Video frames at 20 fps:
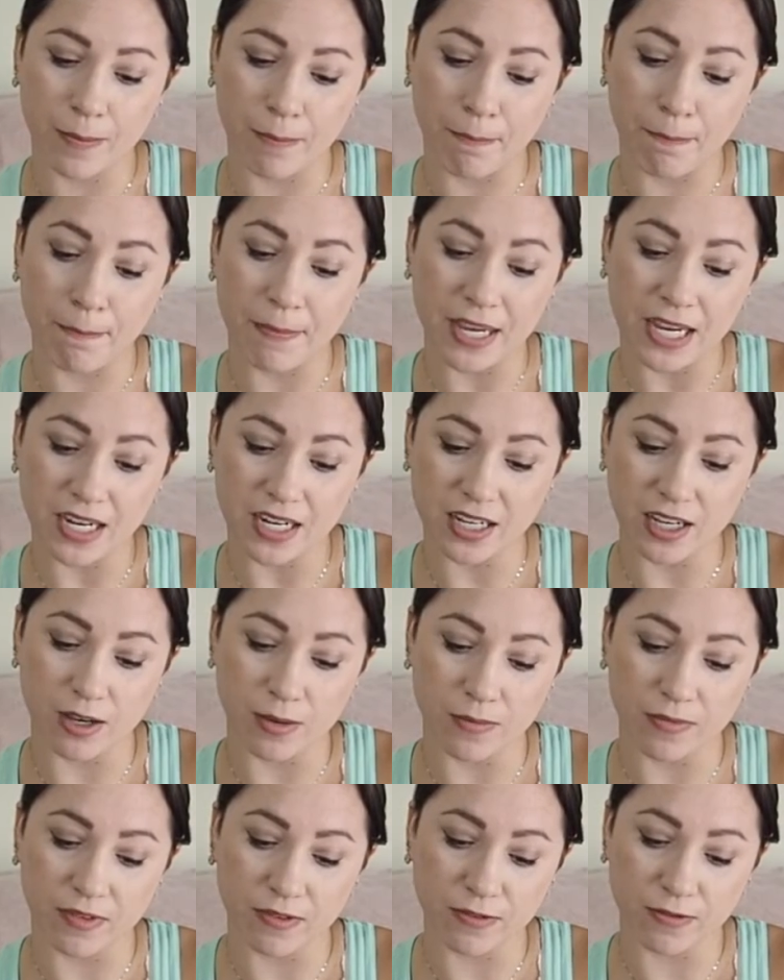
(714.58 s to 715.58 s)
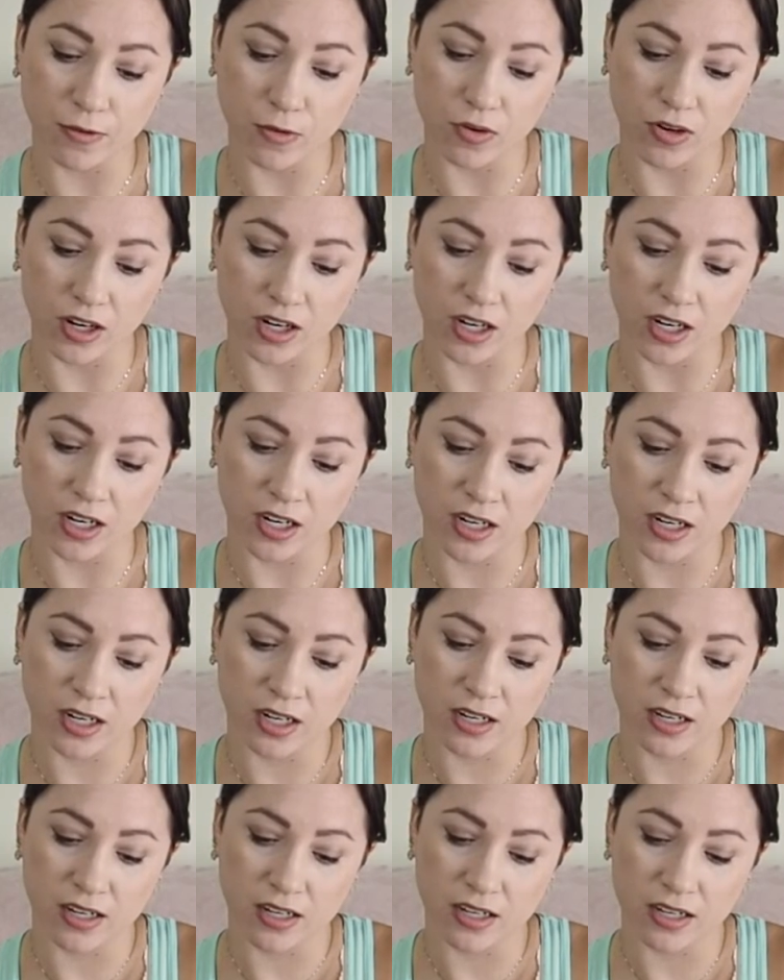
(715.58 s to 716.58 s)
medium for
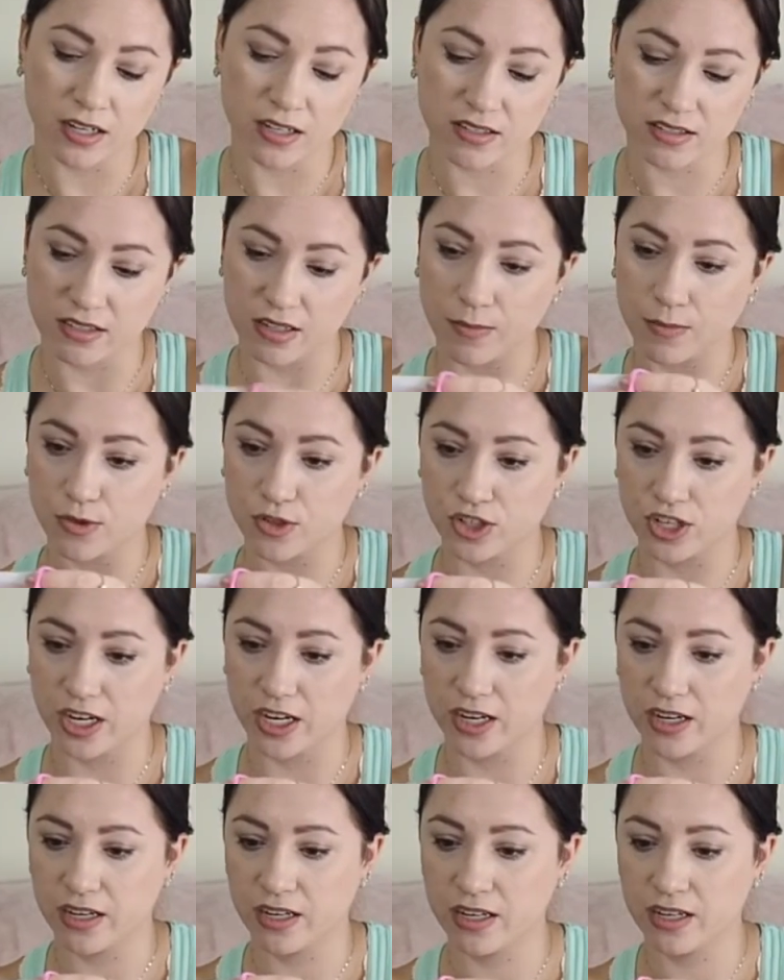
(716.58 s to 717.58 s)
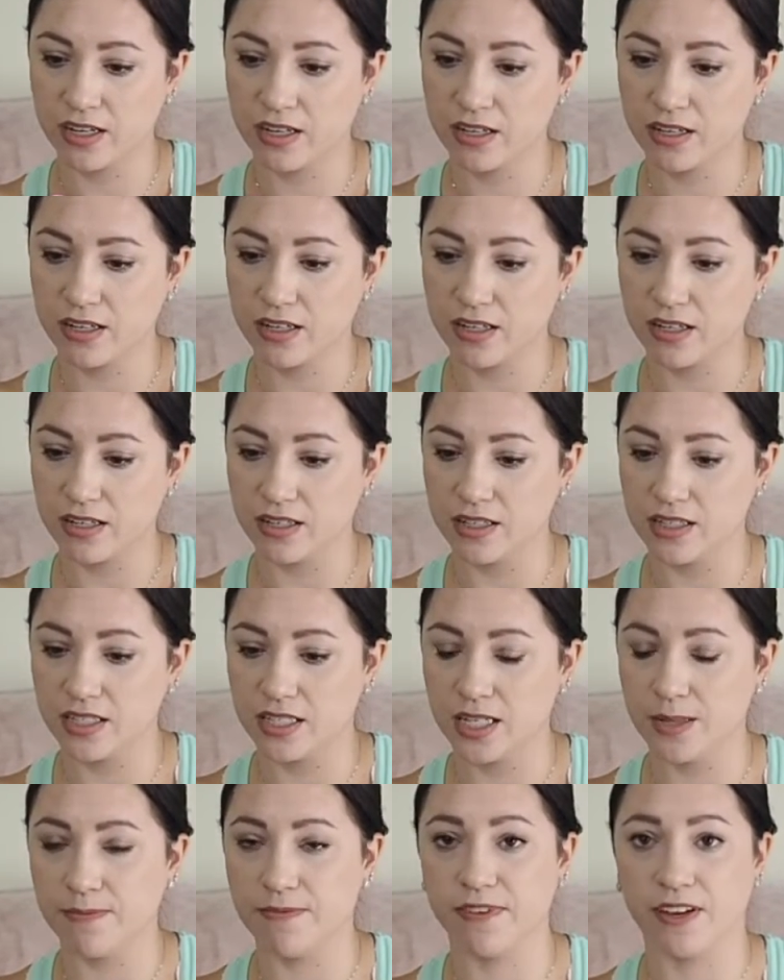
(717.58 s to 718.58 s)
Supple shank,
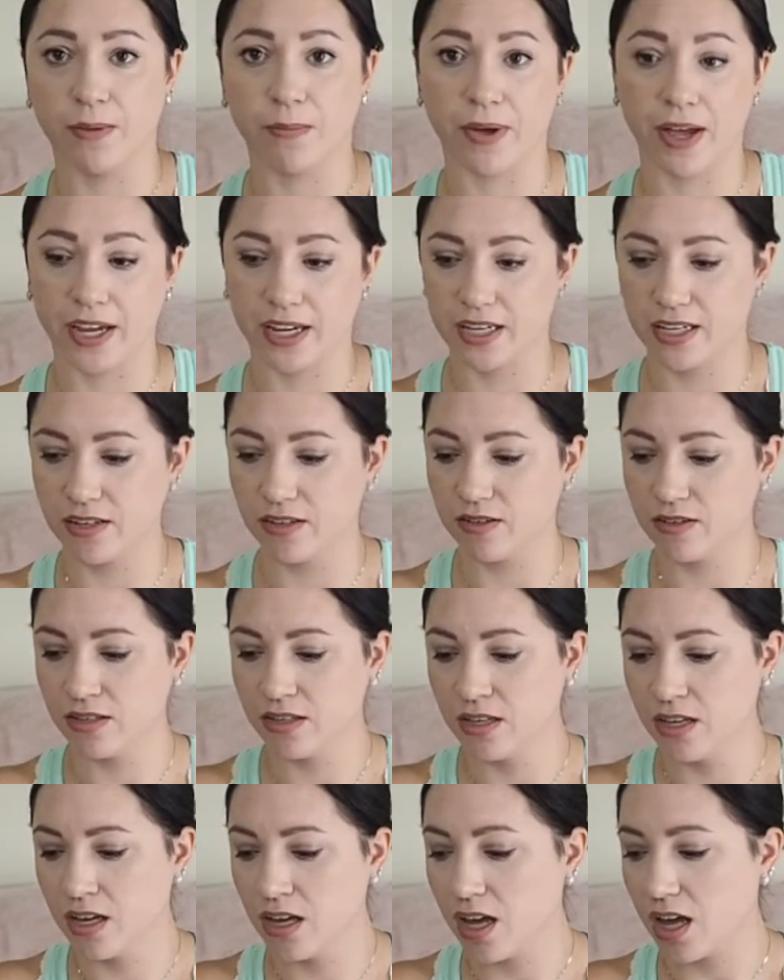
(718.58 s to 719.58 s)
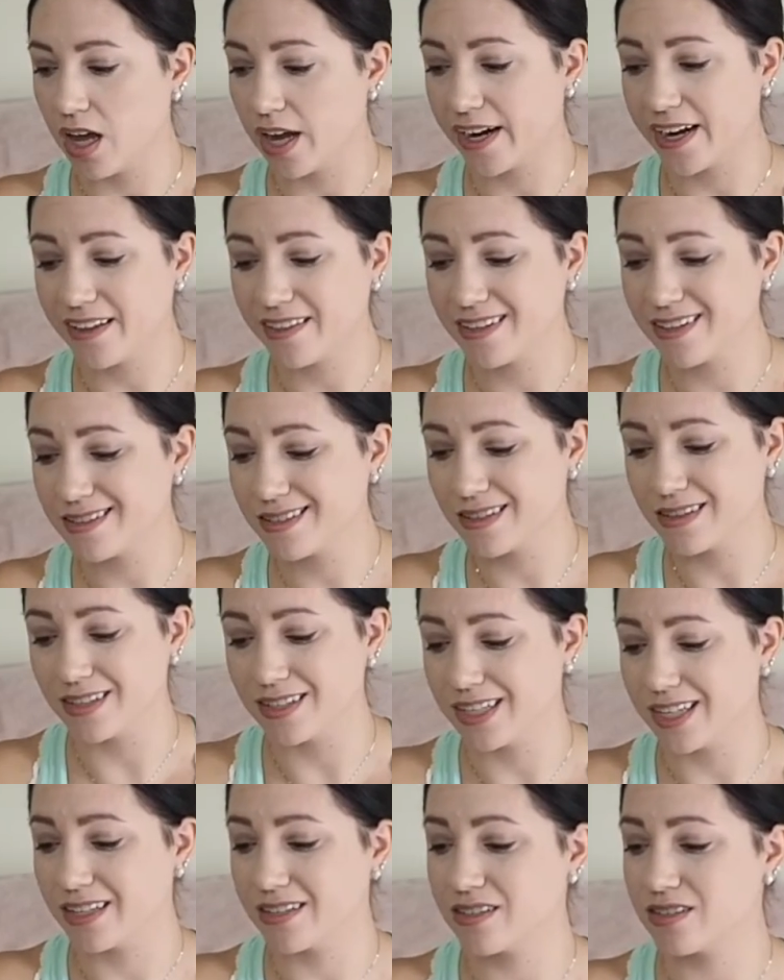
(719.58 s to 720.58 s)
deep vamp high heel. I got these
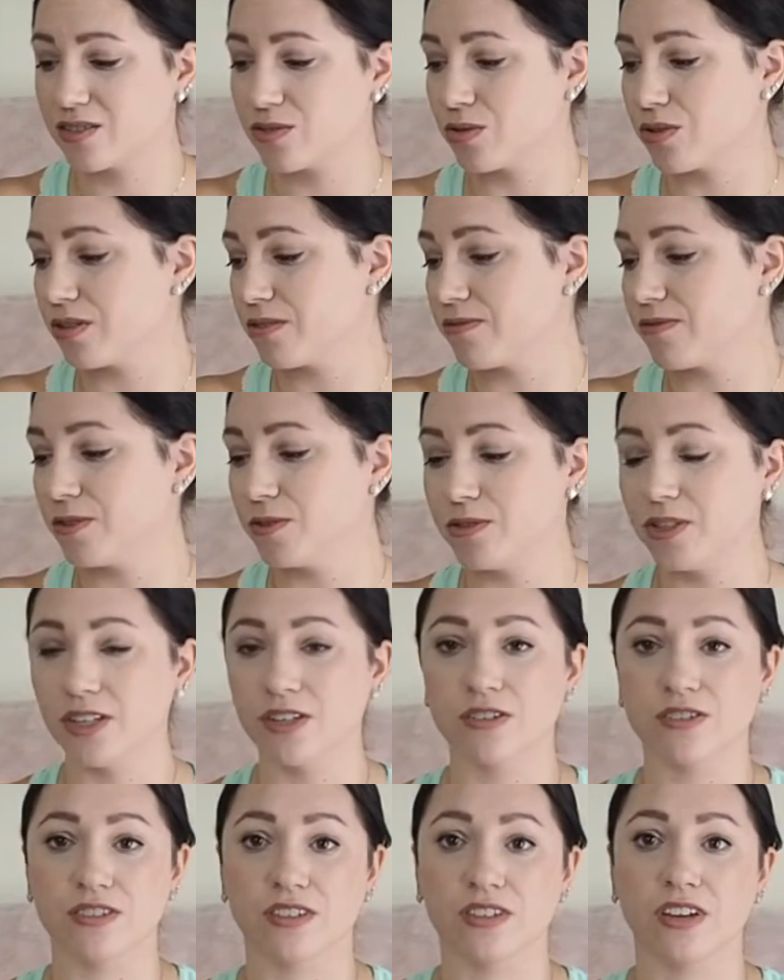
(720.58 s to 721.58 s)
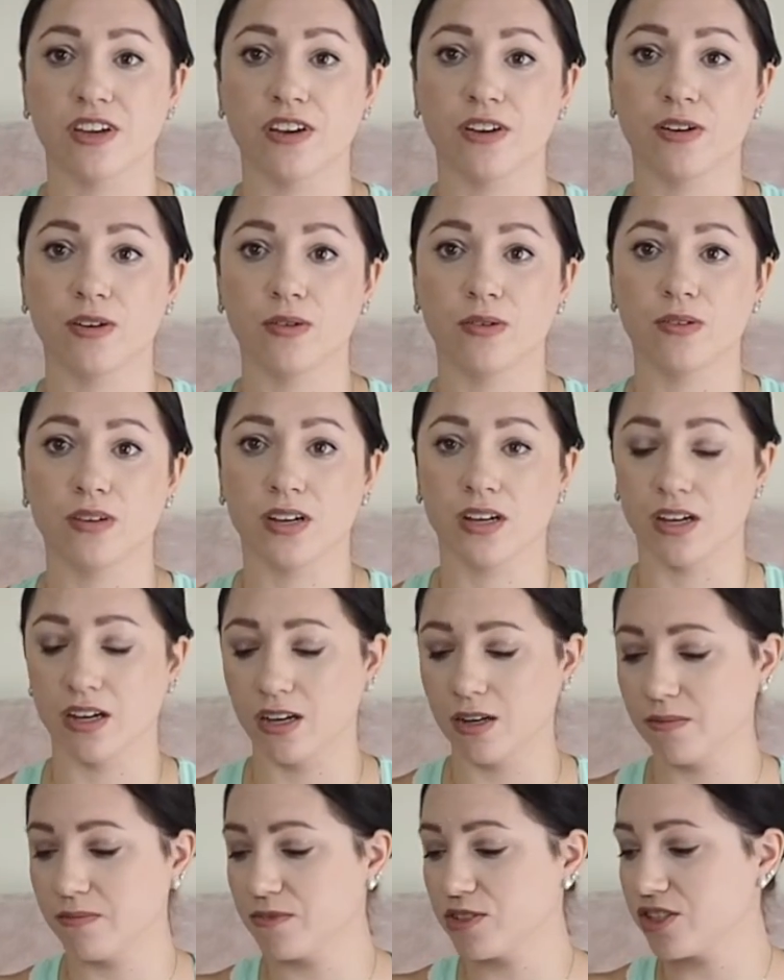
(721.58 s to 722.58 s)
dance store a few years ago.
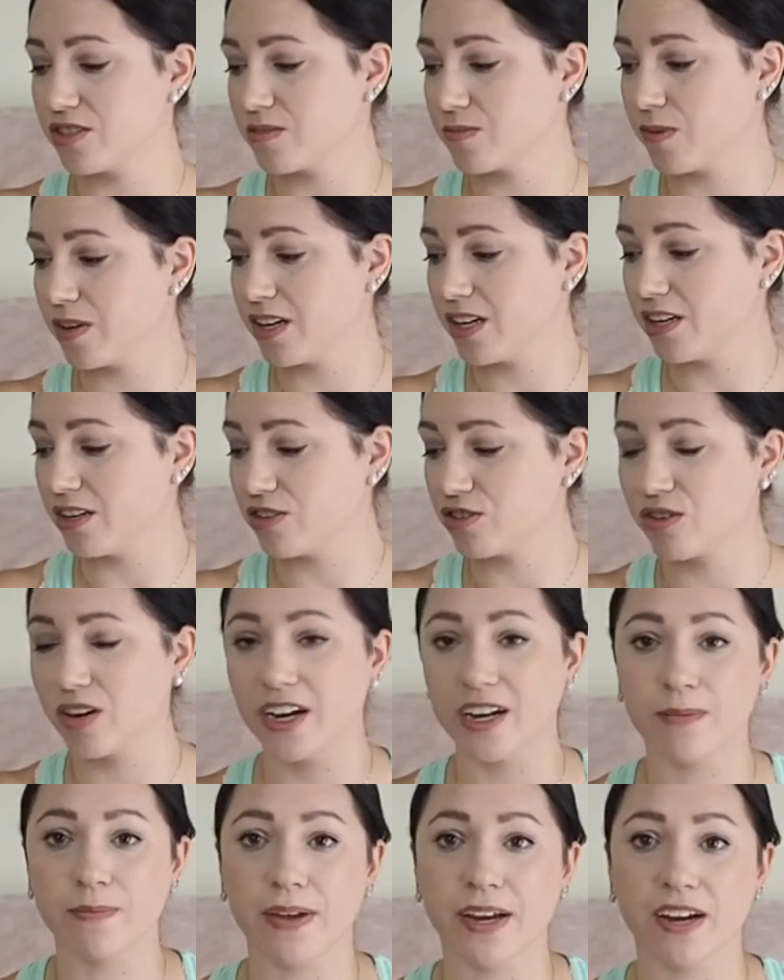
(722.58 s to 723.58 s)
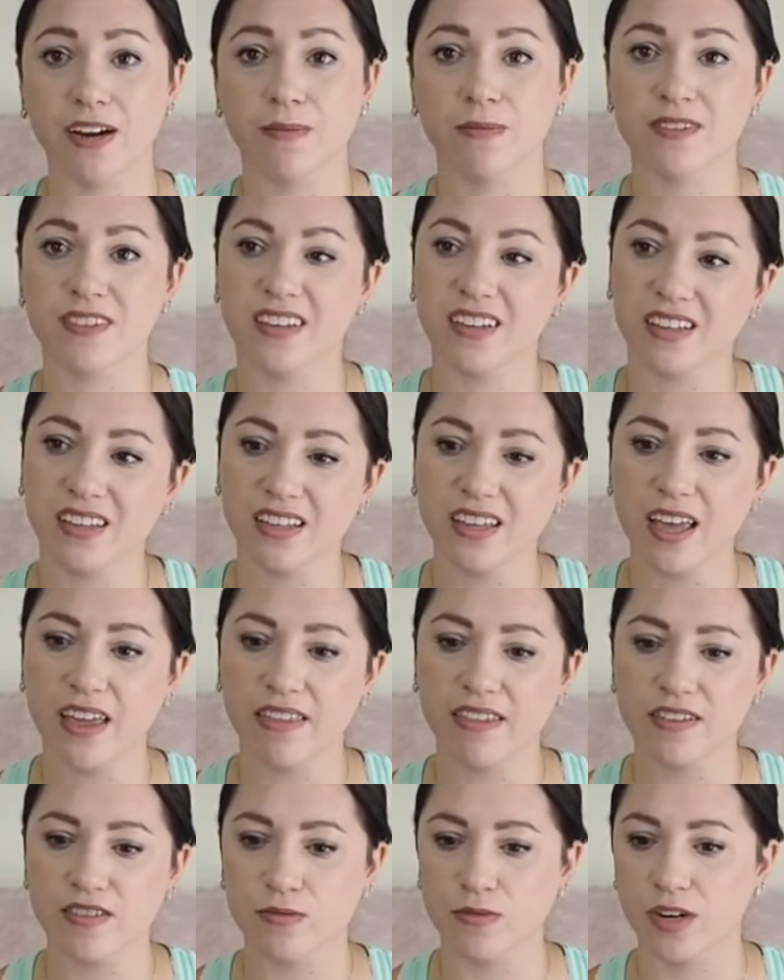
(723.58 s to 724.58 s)
Just went in and tried a pair and was like, yeah,
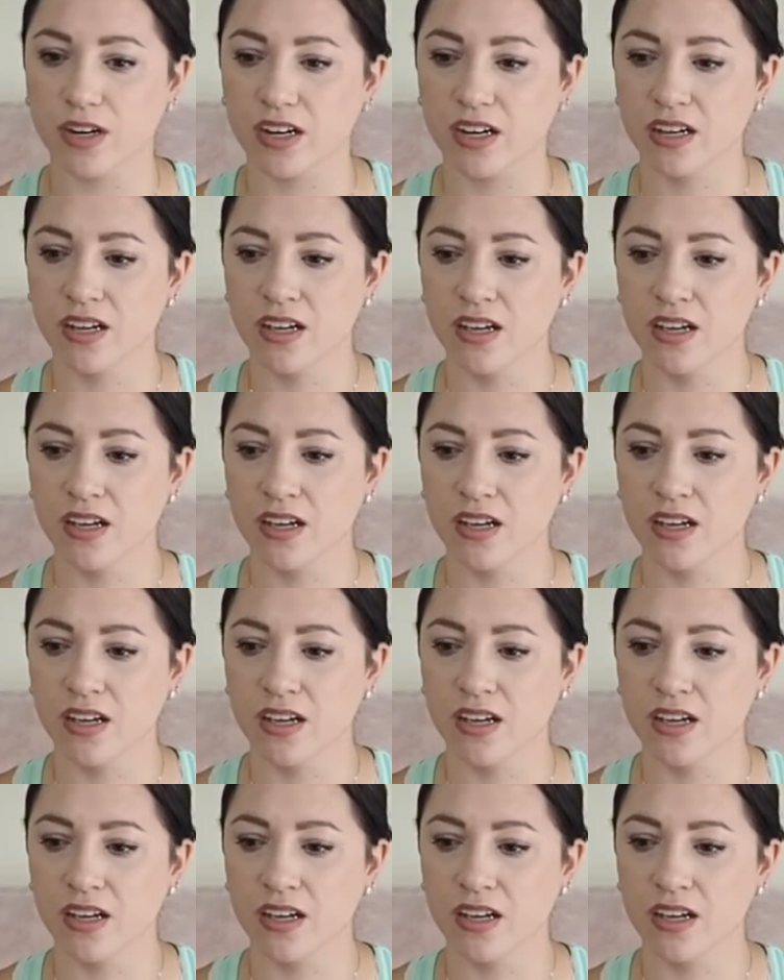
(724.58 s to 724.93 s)
these will work.